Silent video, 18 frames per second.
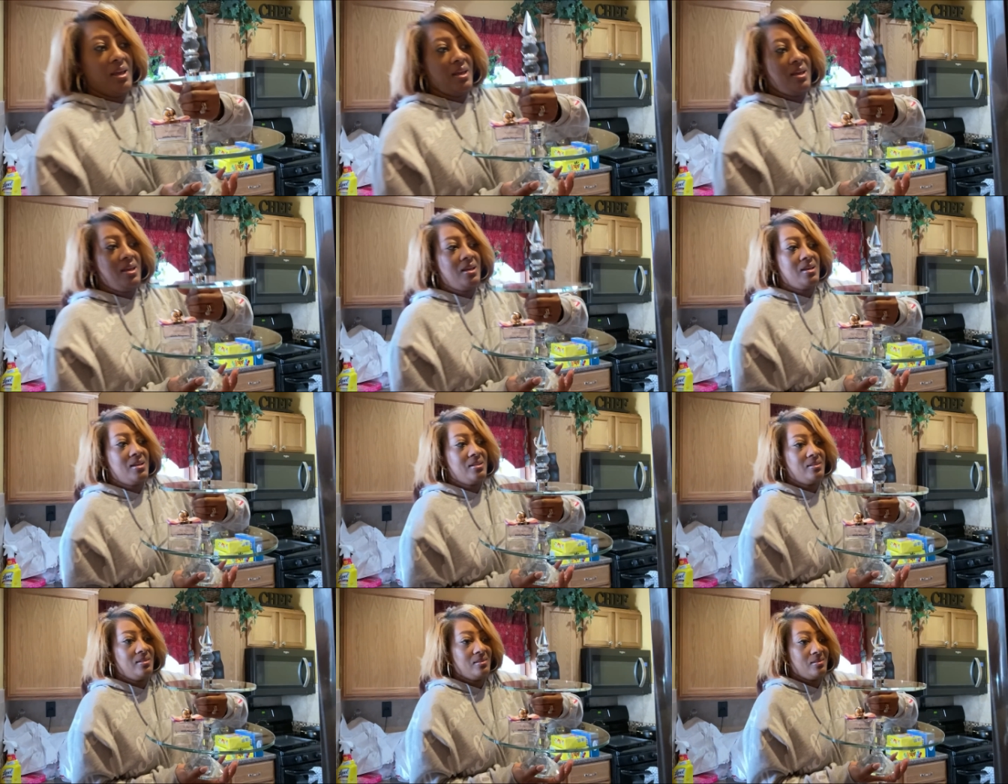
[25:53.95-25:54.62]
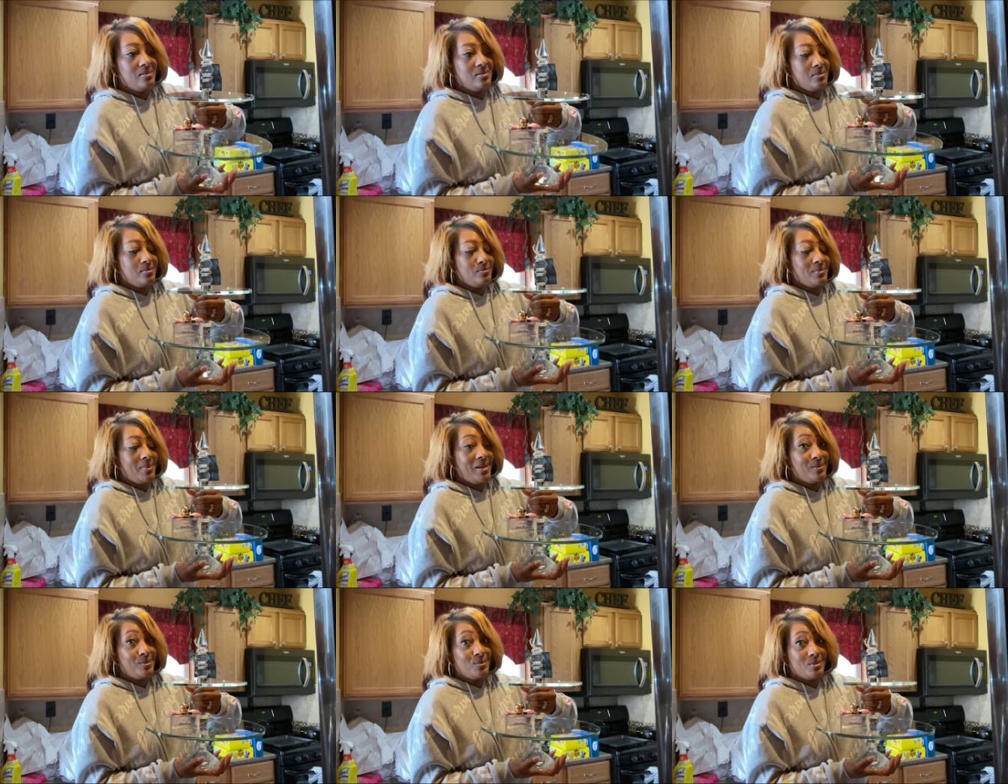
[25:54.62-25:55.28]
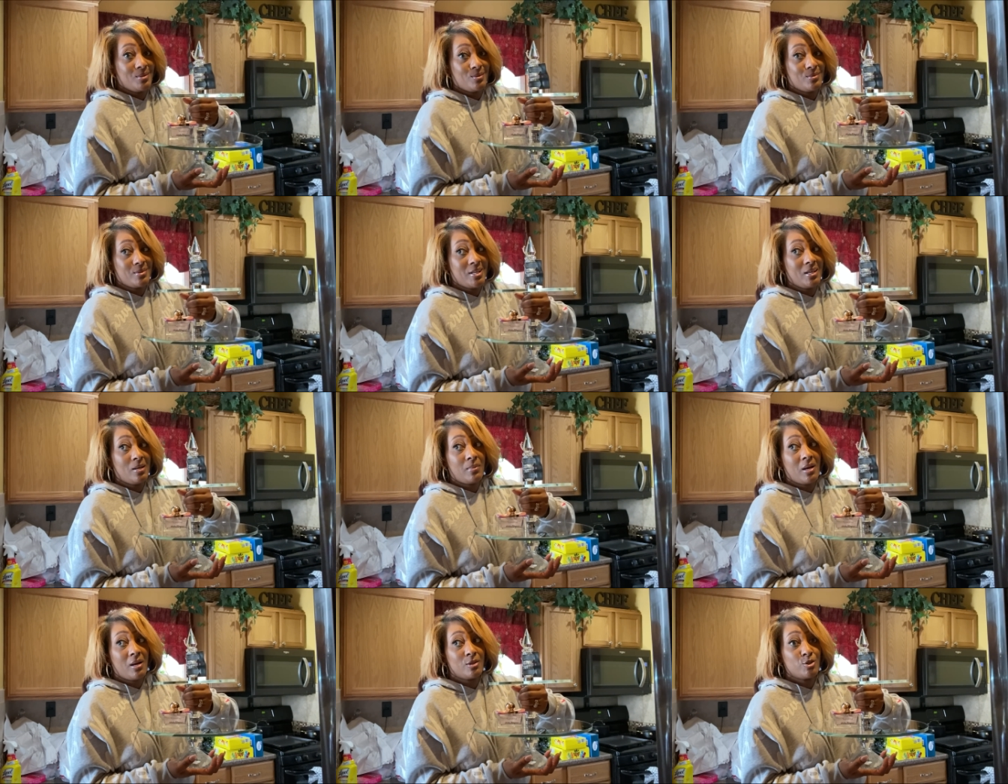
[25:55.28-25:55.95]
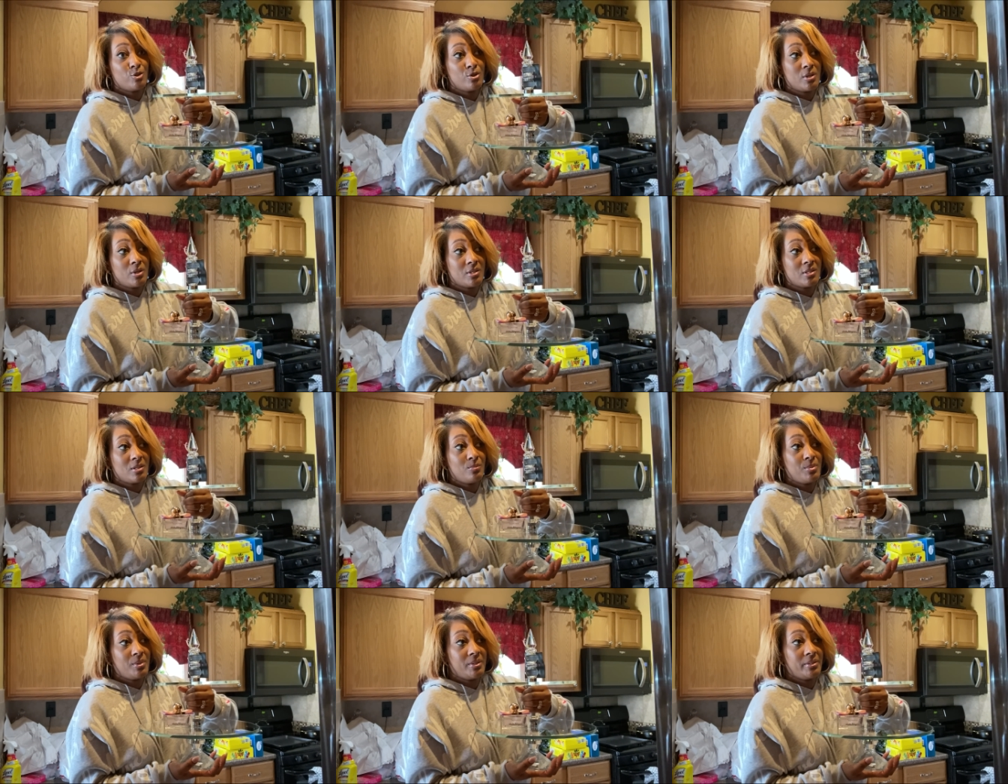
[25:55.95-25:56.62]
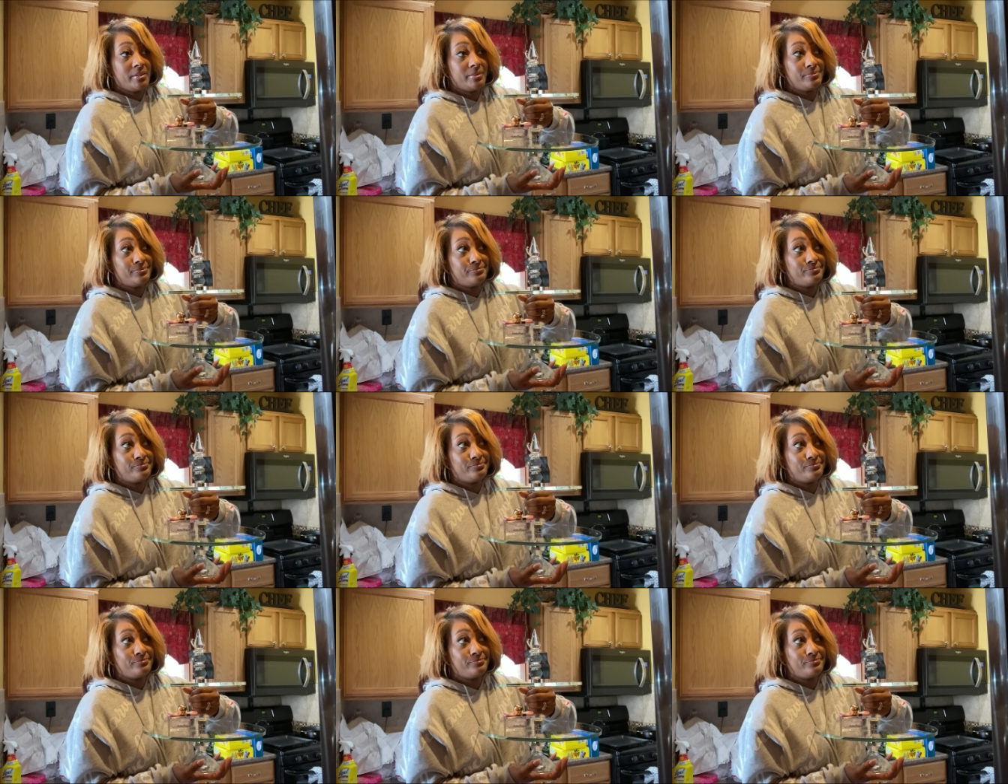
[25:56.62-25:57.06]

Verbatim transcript: And um, I know it's gonna take up our dresser, but